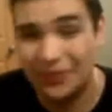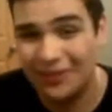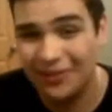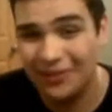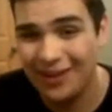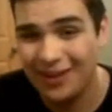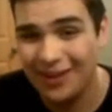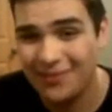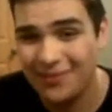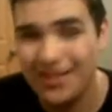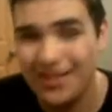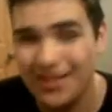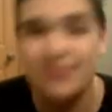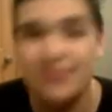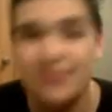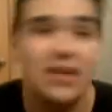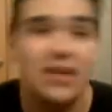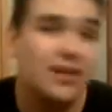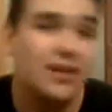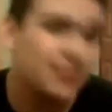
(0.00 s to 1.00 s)
but there have been
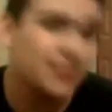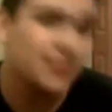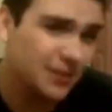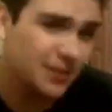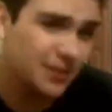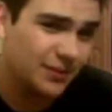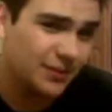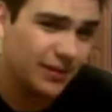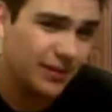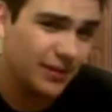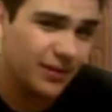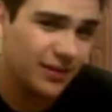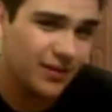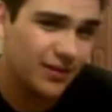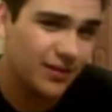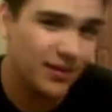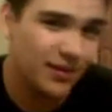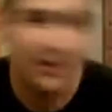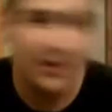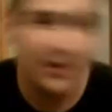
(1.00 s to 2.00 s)
times I have been
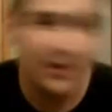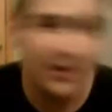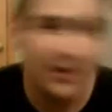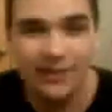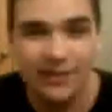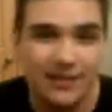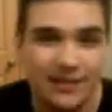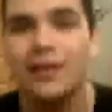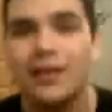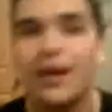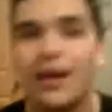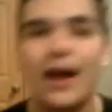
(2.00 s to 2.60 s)
completely wrong.